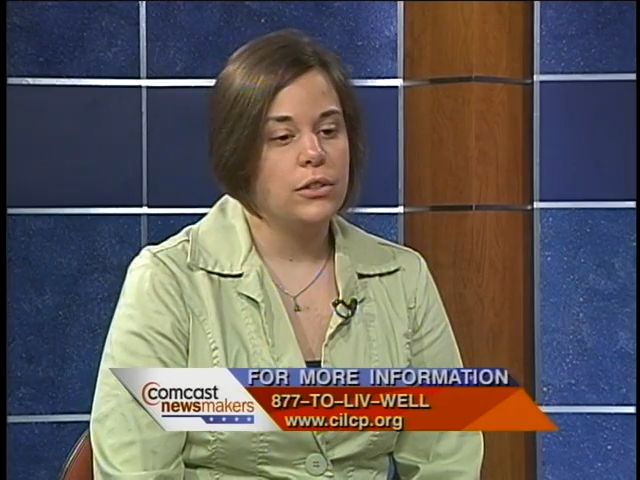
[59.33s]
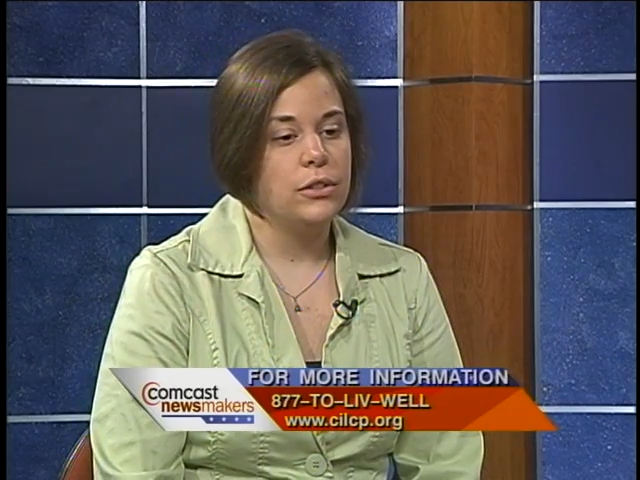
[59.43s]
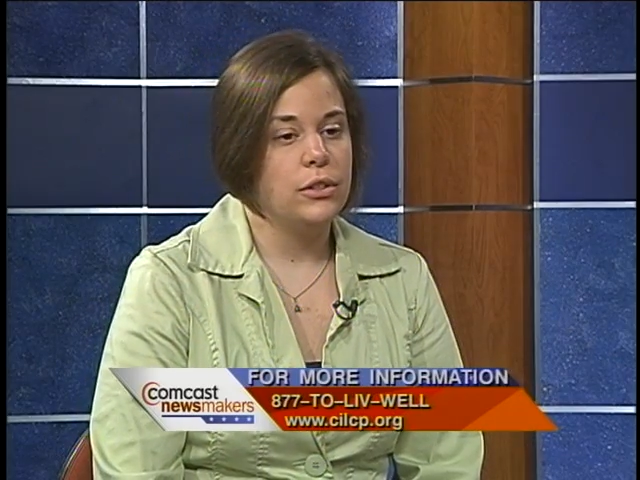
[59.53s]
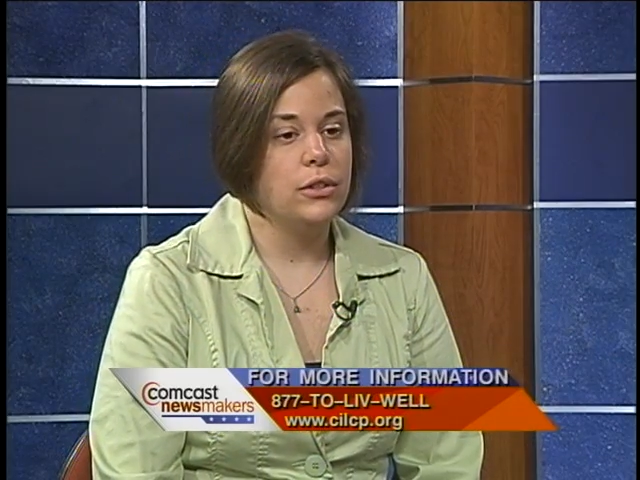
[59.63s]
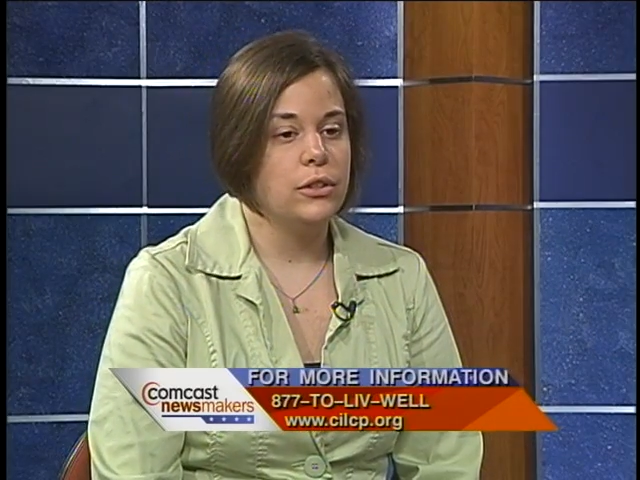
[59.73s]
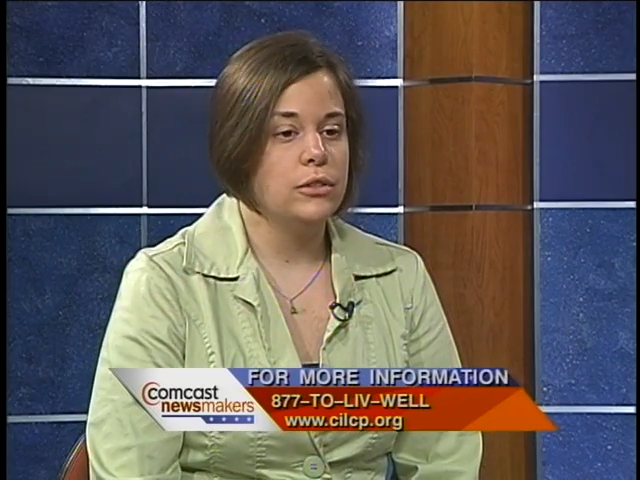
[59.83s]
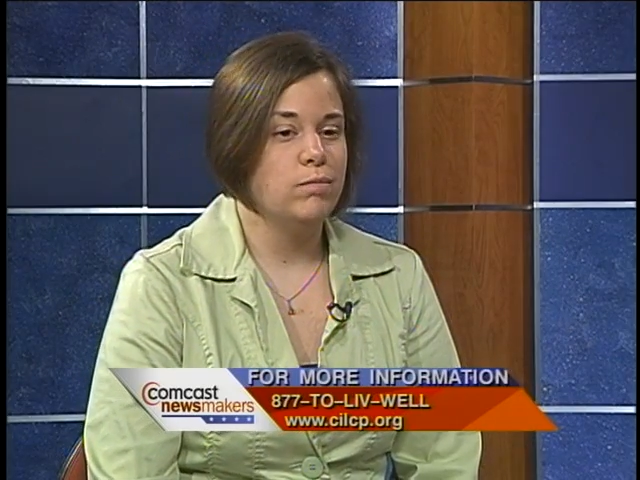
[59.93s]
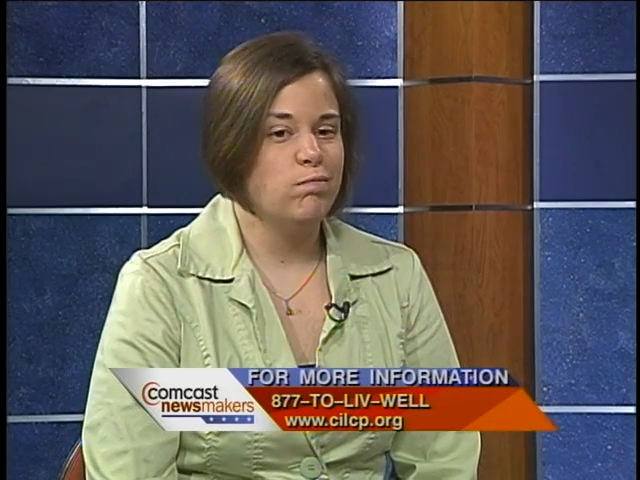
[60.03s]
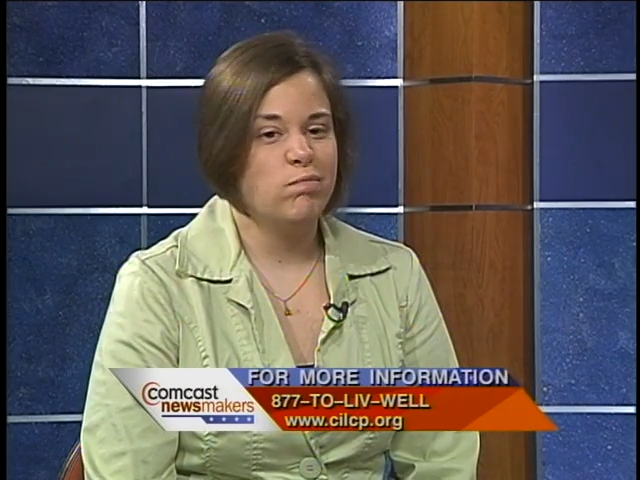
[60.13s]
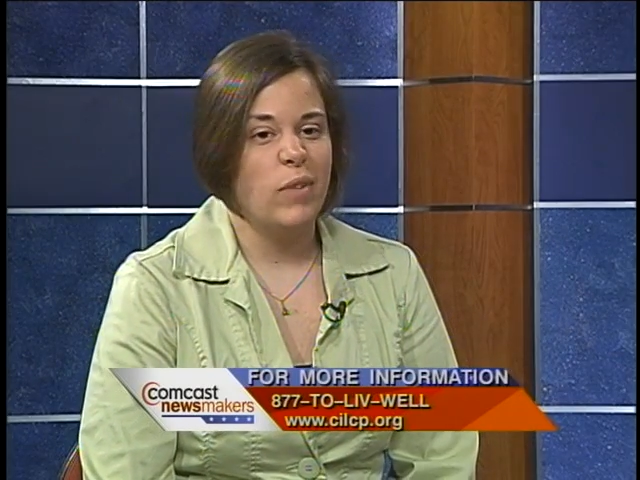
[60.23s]

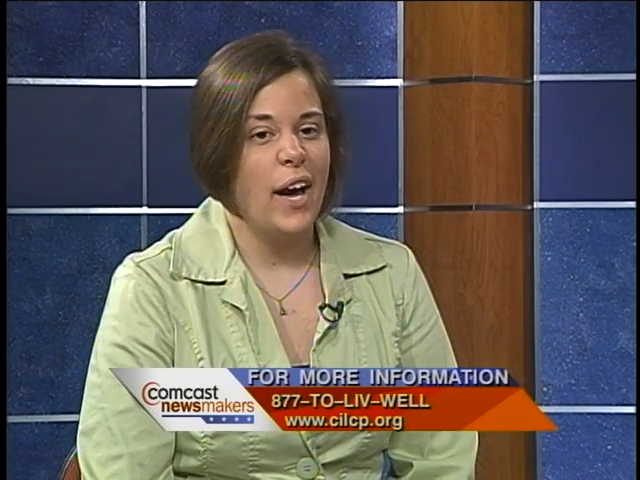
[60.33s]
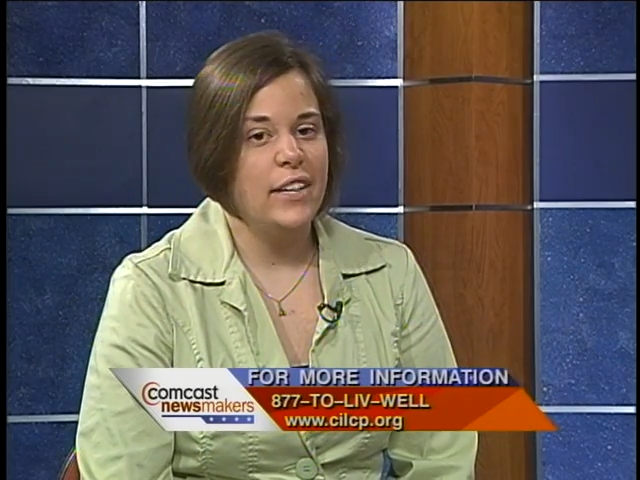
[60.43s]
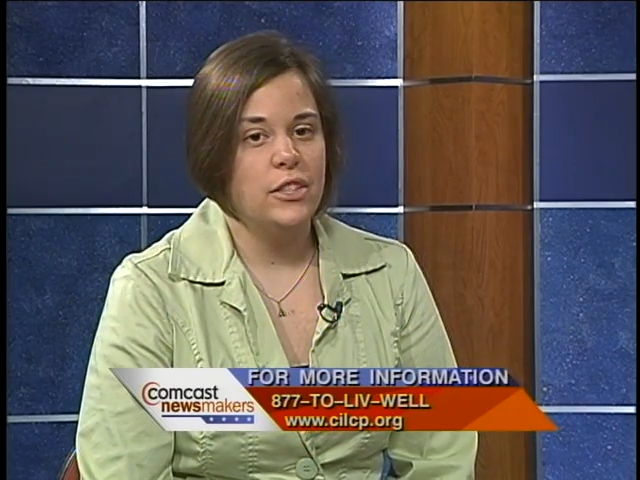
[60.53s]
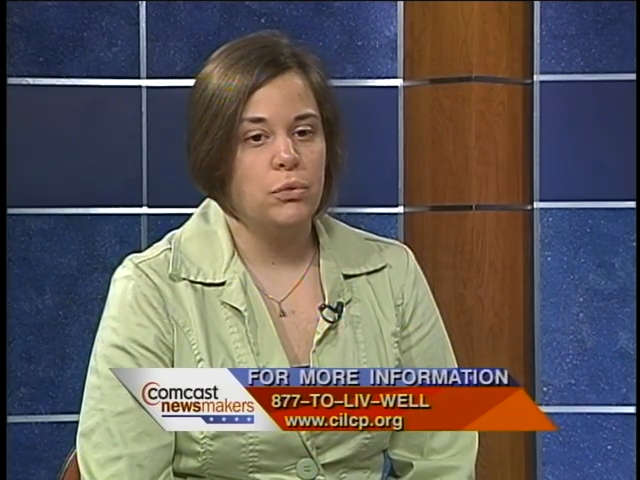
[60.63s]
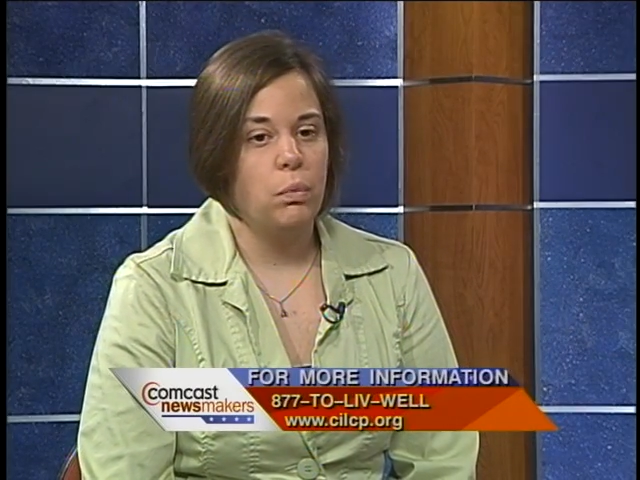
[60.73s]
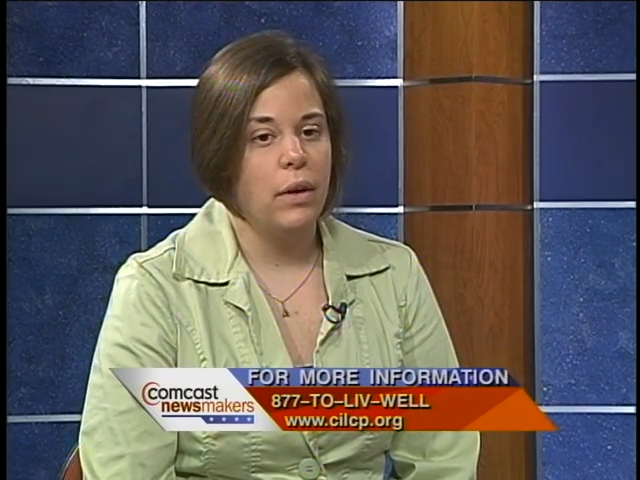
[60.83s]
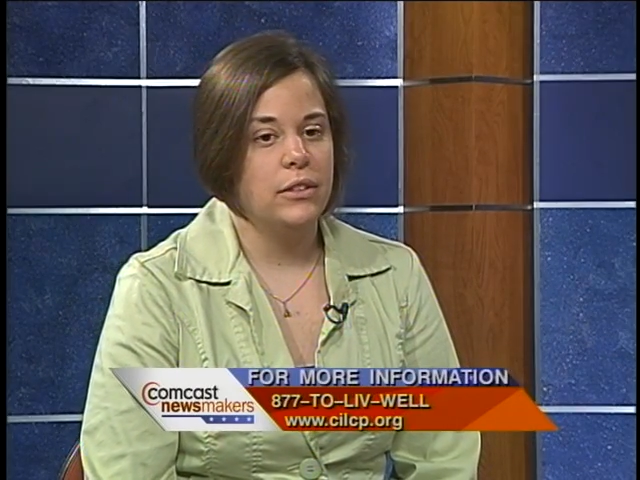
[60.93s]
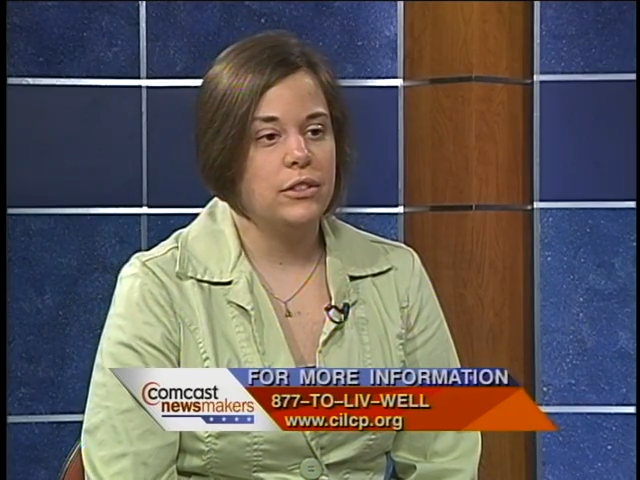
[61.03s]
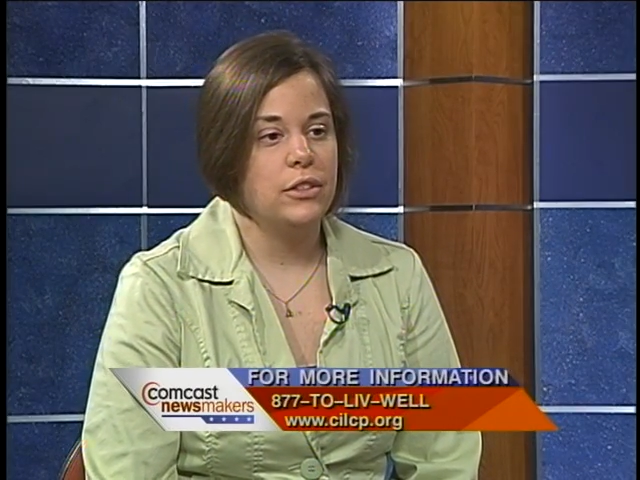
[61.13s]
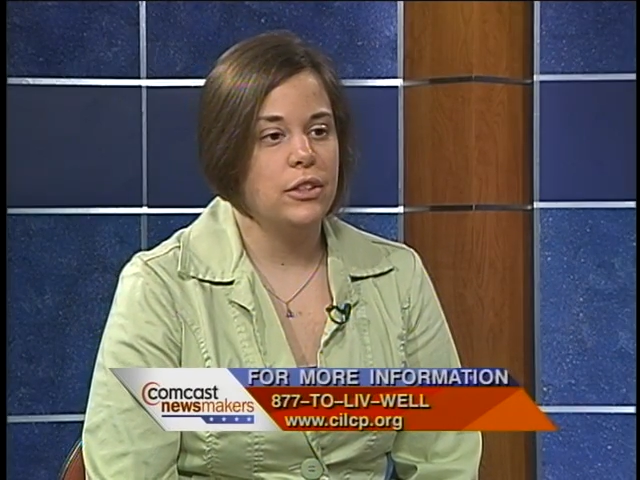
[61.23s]
to, I just
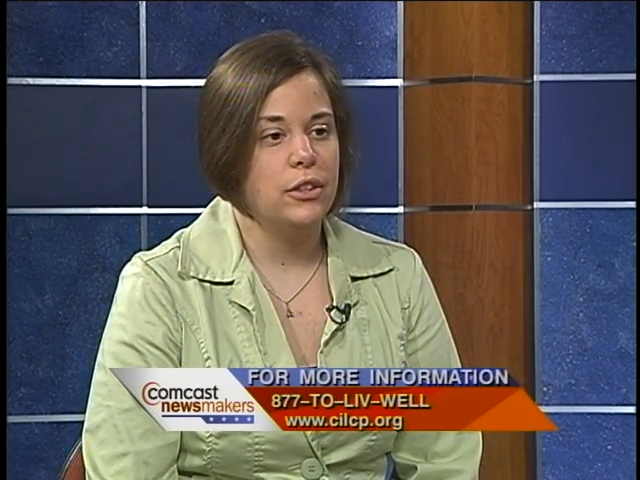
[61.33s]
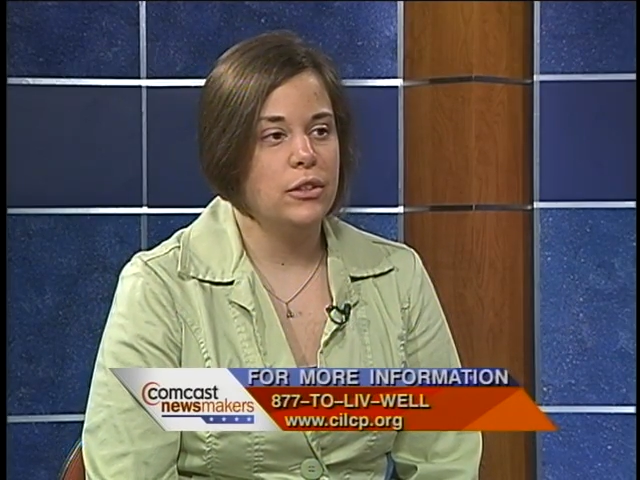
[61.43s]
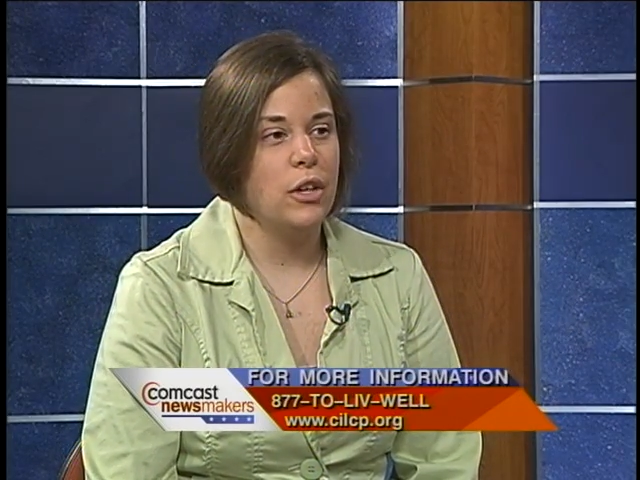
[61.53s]
want to